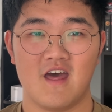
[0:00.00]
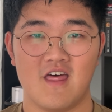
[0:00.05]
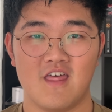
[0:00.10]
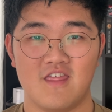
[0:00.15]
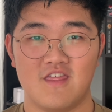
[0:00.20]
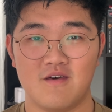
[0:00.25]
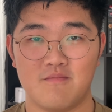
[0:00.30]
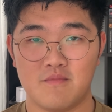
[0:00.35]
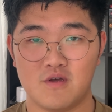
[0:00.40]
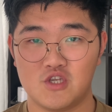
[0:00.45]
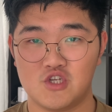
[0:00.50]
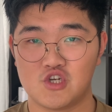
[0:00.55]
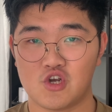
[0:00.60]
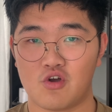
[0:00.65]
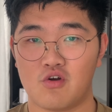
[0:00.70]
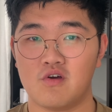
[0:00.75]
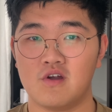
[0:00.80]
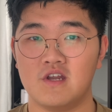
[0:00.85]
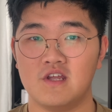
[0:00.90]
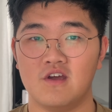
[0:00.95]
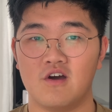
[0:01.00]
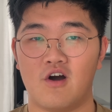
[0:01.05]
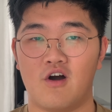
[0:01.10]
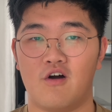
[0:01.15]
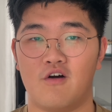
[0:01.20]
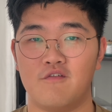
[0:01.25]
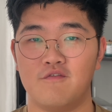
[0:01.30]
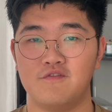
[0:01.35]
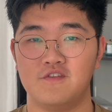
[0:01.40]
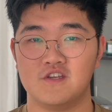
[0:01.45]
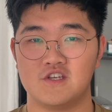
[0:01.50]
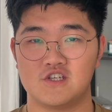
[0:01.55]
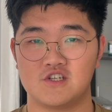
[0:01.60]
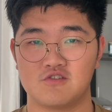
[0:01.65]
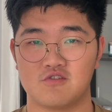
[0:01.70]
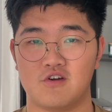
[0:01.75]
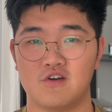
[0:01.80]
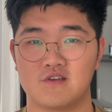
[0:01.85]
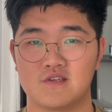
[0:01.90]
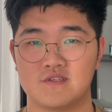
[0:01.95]
the majority of the
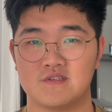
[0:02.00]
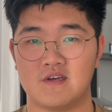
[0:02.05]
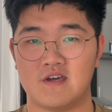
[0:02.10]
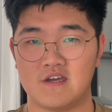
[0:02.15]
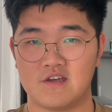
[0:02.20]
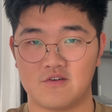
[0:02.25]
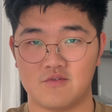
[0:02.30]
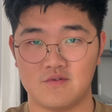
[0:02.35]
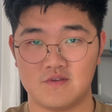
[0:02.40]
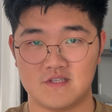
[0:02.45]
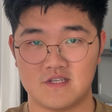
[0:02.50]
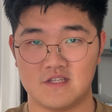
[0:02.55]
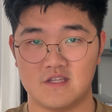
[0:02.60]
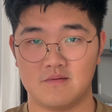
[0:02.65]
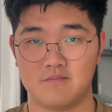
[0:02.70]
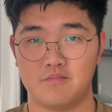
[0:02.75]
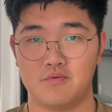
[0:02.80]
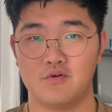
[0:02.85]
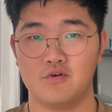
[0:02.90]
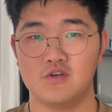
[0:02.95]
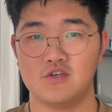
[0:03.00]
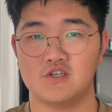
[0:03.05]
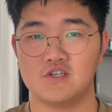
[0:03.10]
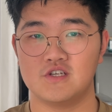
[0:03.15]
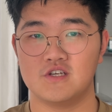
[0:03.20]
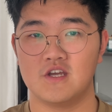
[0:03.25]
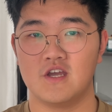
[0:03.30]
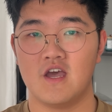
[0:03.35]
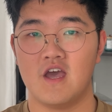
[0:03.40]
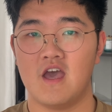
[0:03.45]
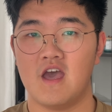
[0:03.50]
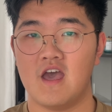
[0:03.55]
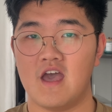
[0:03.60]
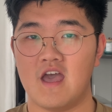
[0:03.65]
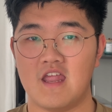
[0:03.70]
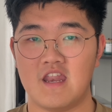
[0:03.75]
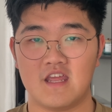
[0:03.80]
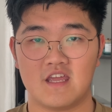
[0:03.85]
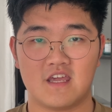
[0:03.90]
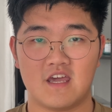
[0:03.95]
stroke cycle is in the push,
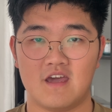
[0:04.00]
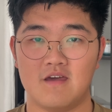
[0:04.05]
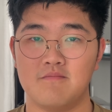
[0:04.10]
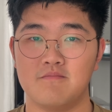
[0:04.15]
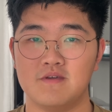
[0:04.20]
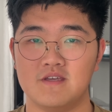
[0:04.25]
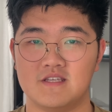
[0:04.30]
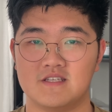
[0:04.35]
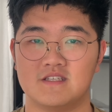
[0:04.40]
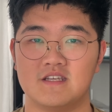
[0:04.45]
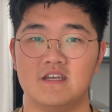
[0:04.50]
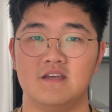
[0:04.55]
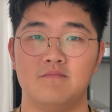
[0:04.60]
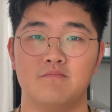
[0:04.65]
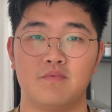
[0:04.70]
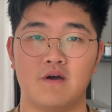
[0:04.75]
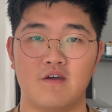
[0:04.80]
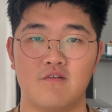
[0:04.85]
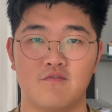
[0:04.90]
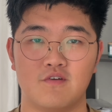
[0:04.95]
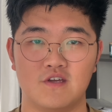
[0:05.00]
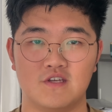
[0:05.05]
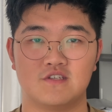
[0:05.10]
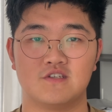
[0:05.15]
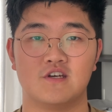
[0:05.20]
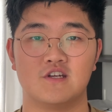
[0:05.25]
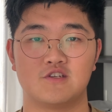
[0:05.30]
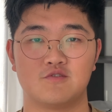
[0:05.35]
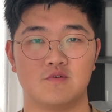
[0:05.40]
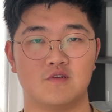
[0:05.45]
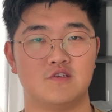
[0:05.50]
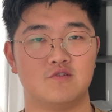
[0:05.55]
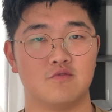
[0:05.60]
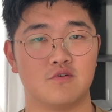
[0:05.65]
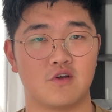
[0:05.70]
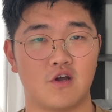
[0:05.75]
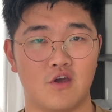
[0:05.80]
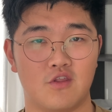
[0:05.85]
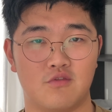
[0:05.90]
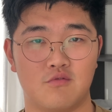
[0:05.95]
and it can be seen by research, which we'll
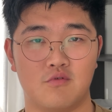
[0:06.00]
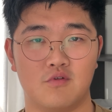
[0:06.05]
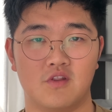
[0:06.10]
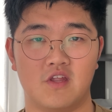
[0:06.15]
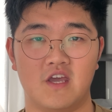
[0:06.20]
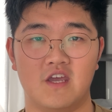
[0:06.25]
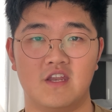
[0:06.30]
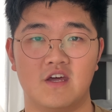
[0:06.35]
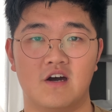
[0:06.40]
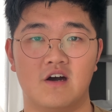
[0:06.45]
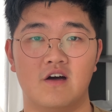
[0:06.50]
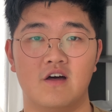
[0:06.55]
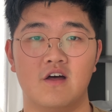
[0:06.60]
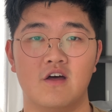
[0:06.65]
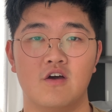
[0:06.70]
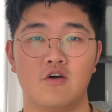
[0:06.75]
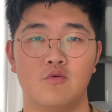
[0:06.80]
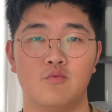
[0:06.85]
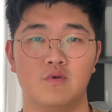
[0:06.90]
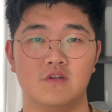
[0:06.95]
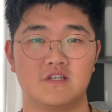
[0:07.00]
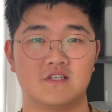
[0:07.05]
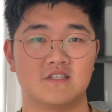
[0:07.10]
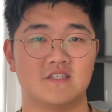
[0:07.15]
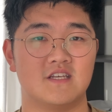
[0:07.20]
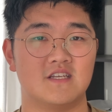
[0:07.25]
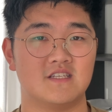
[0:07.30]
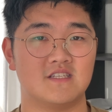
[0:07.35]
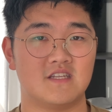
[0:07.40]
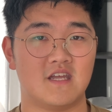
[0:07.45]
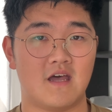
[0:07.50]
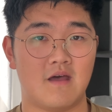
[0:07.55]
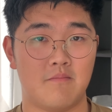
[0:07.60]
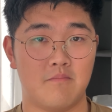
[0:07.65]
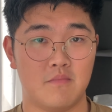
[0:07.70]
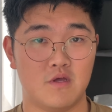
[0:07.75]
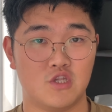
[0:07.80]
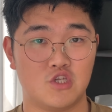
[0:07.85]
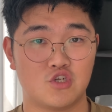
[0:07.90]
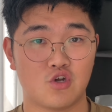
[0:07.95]
go through later, which says that
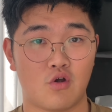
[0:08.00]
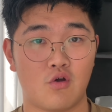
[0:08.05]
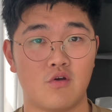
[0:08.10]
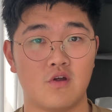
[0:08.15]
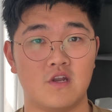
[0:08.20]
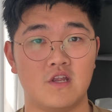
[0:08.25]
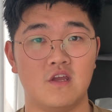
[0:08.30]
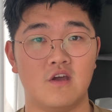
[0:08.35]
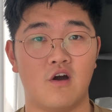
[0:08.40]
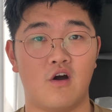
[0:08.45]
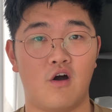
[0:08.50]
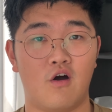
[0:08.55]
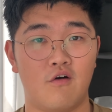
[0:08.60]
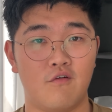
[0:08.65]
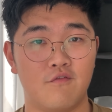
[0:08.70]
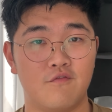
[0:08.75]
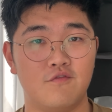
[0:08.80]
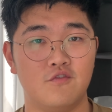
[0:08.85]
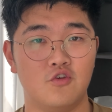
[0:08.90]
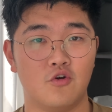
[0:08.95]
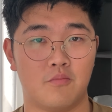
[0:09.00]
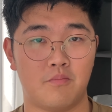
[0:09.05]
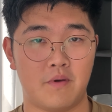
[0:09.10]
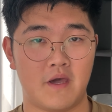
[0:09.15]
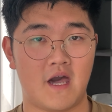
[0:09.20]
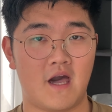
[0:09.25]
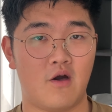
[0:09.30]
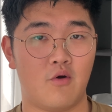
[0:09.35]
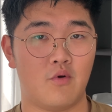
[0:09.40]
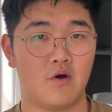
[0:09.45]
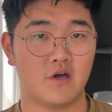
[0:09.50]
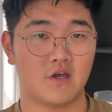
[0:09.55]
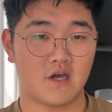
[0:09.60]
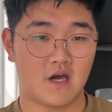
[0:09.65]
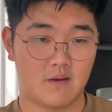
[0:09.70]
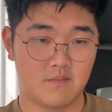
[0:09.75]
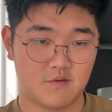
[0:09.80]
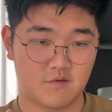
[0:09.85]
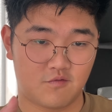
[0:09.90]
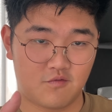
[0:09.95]
majority of your power
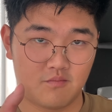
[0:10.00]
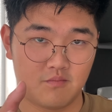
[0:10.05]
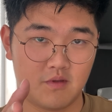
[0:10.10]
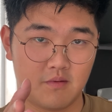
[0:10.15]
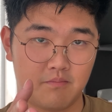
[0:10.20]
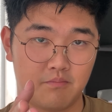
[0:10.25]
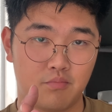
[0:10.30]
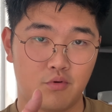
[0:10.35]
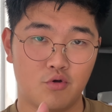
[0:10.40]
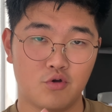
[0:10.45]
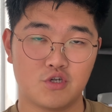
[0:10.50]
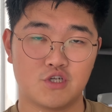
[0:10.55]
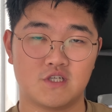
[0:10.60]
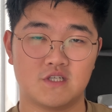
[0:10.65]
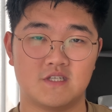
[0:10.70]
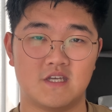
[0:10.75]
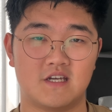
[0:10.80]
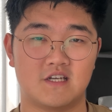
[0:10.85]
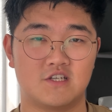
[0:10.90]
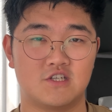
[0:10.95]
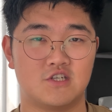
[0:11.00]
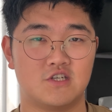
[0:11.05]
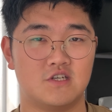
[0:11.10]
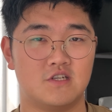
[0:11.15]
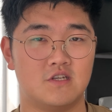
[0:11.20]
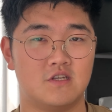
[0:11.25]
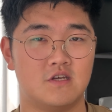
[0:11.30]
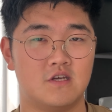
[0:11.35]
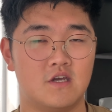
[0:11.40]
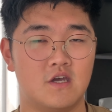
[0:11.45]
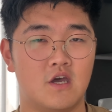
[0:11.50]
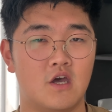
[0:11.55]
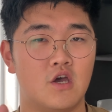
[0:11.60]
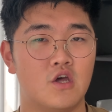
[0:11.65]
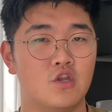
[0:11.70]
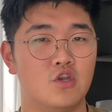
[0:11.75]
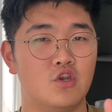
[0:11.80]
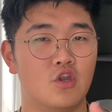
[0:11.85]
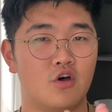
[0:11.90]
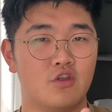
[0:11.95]
comes from the push section,
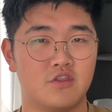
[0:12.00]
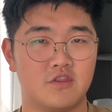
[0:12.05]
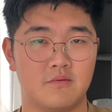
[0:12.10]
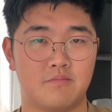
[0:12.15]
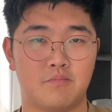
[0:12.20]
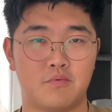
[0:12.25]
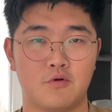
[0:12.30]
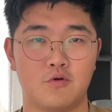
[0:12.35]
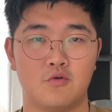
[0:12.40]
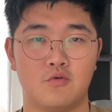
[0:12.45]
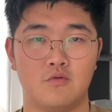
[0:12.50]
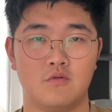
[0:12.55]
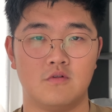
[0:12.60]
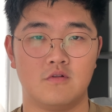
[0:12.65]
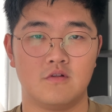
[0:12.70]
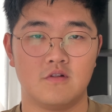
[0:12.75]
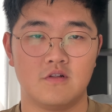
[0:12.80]
not the pull.